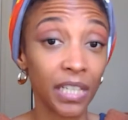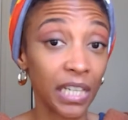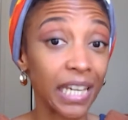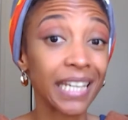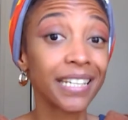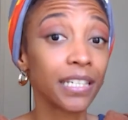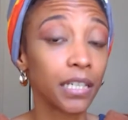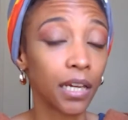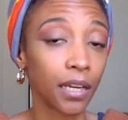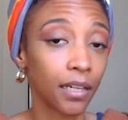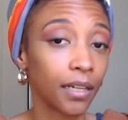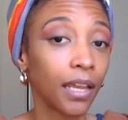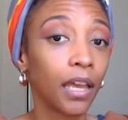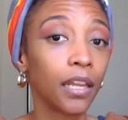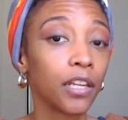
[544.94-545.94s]
get done,
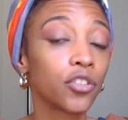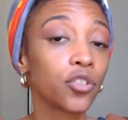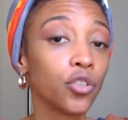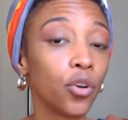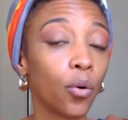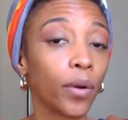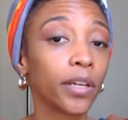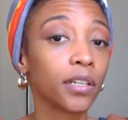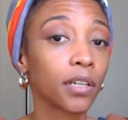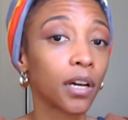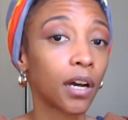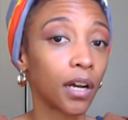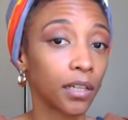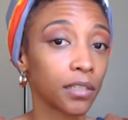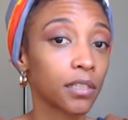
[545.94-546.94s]
and it's going to
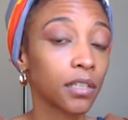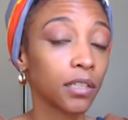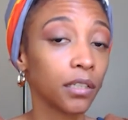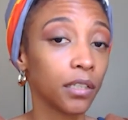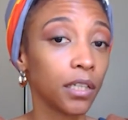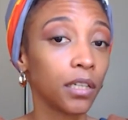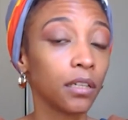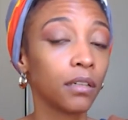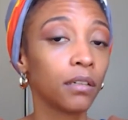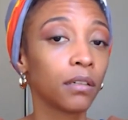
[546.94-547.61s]
constantly